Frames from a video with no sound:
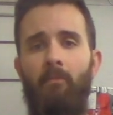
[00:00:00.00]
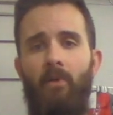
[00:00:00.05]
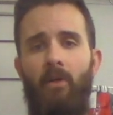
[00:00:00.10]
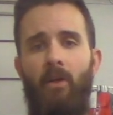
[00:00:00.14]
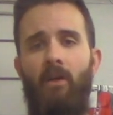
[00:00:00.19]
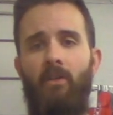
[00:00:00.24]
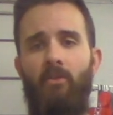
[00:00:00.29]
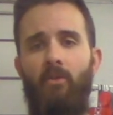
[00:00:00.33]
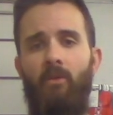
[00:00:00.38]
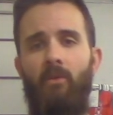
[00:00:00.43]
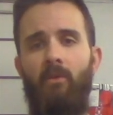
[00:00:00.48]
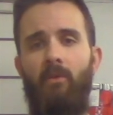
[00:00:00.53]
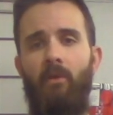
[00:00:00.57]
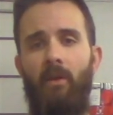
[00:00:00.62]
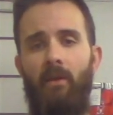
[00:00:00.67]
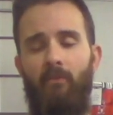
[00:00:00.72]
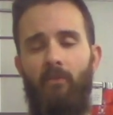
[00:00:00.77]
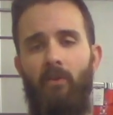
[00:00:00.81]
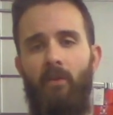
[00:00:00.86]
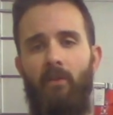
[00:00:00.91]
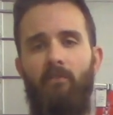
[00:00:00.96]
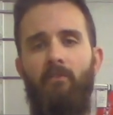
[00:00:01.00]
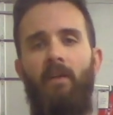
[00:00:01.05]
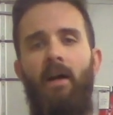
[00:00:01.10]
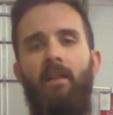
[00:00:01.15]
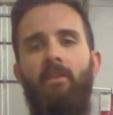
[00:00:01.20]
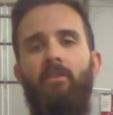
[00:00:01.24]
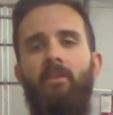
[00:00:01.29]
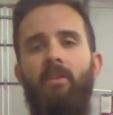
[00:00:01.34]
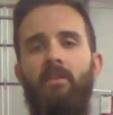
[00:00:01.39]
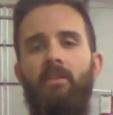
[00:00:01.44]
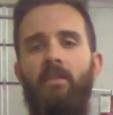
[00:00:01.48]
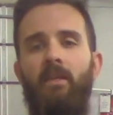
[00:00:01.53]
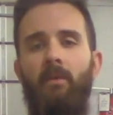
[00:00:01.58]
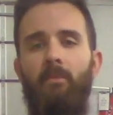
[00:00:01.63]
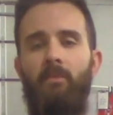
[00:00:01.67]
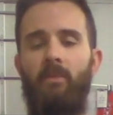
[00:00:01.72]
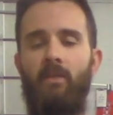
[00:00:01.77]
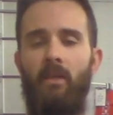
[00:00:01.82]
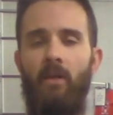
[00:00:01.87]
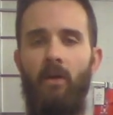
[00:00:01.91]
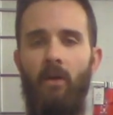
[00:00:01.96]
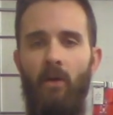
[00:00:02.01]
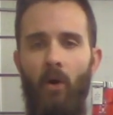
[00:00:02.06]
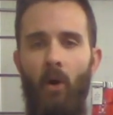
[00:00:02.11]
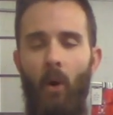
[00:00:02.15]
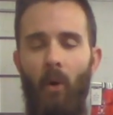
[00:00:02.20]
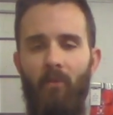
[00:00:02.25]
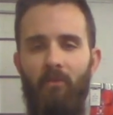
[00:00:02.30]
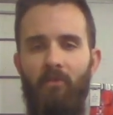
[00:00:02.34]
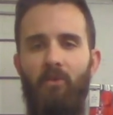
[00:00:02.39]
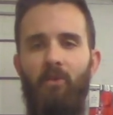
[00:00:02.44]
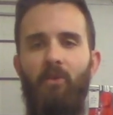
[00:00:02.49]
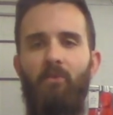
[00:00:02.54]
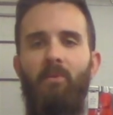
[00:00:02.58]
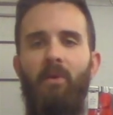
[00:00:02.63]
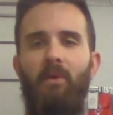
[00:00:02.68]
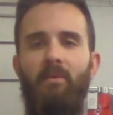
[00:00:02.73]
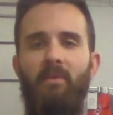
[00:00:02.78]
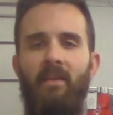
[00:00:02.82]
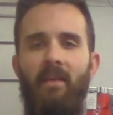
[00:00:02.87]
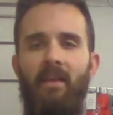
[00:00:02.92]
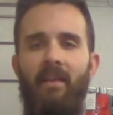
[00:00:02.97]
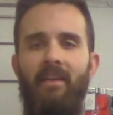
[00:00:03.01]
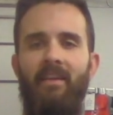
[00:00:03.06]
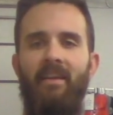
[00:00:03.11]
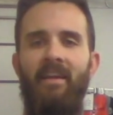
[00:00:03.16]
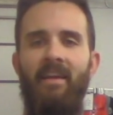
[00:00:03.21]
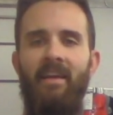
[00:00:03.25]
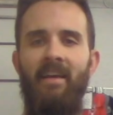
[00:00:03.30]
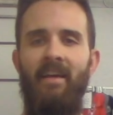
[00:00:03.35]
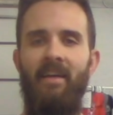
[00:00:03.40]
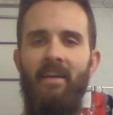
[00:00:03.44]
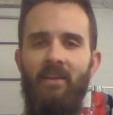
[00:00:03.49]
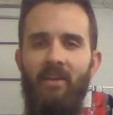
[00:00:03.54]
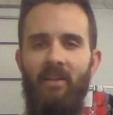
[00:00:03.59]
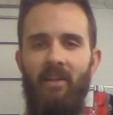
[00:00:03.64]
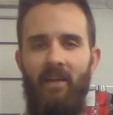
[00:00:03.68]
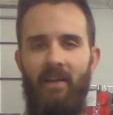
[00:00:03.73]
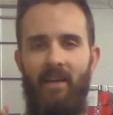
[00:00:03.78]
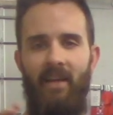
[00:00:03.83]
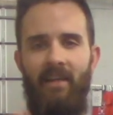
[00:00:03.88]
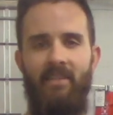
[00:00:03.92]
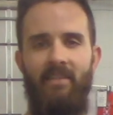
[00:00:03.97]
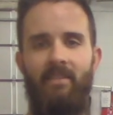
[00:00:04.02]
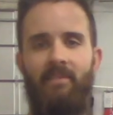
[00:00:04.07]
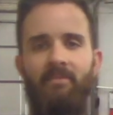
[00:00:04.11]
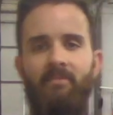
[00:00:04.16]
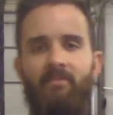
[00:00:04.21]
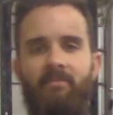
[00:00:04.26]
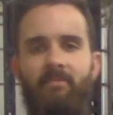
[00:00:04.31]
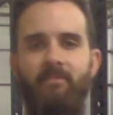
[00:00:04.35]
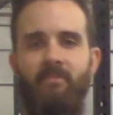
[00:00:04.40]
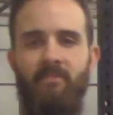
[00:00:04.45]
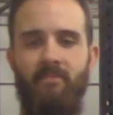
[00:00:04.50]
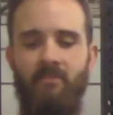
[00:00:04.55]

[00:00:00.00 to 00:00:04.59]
but also if you can follow these tips, hopefully you'll be able to get it. Good luck guys.